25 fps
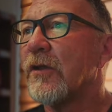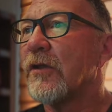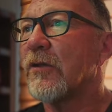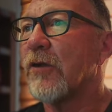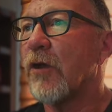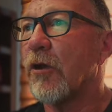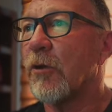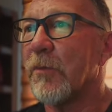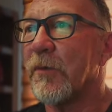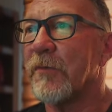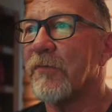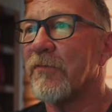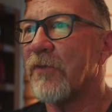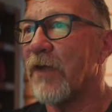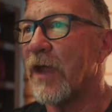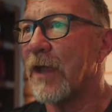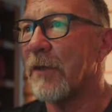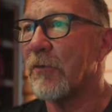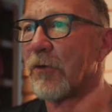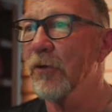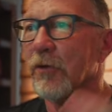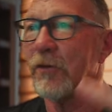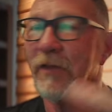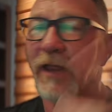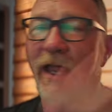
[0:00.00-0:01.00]
carbon
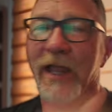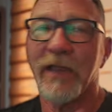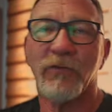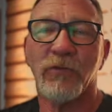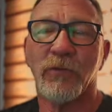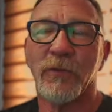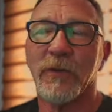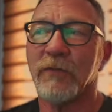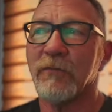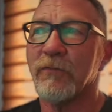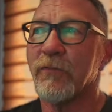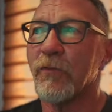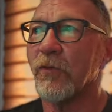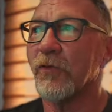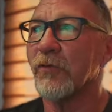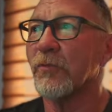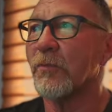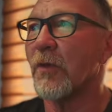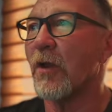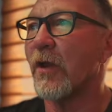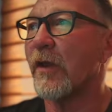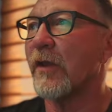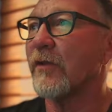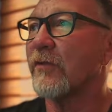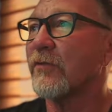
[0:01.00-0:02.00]
fiber, glass
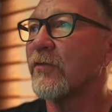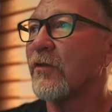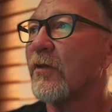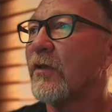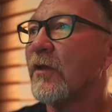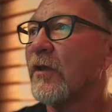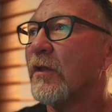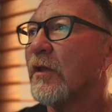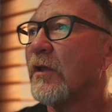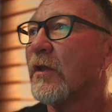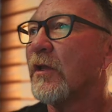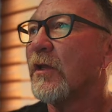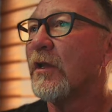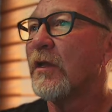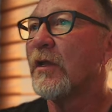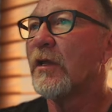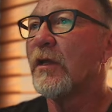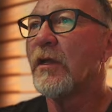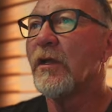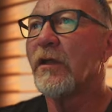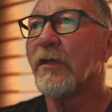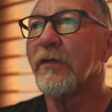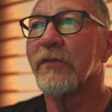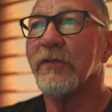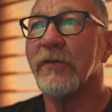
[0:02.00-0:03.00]
reinforced products.
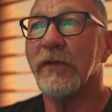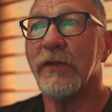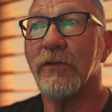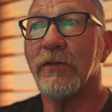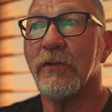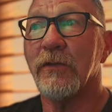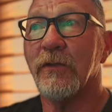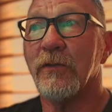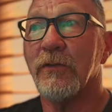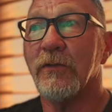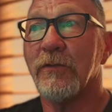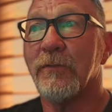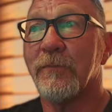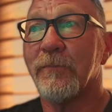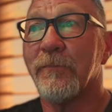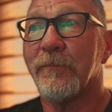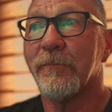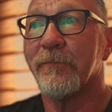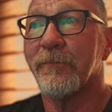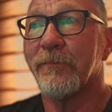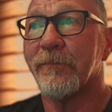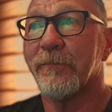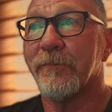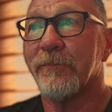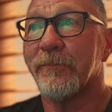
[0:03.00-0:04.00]
Still,
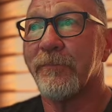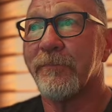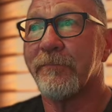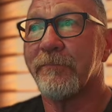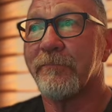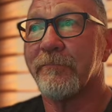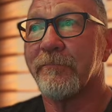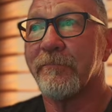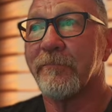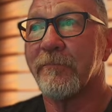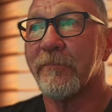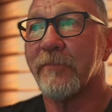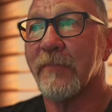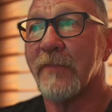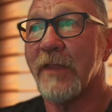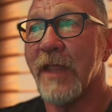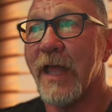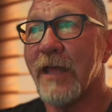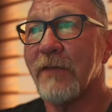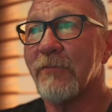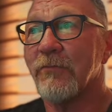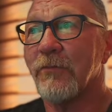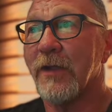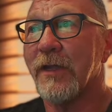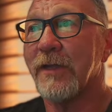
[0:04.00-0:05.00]

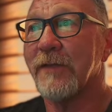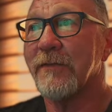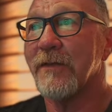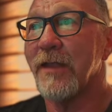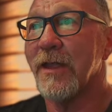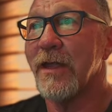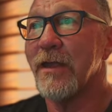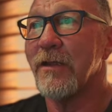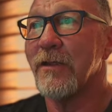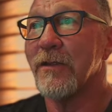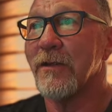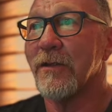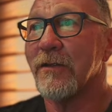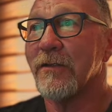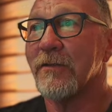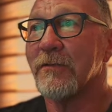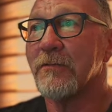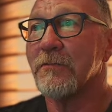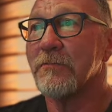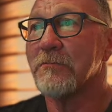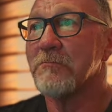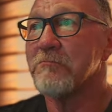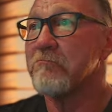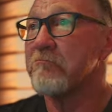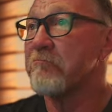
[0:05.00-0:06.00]
that right there.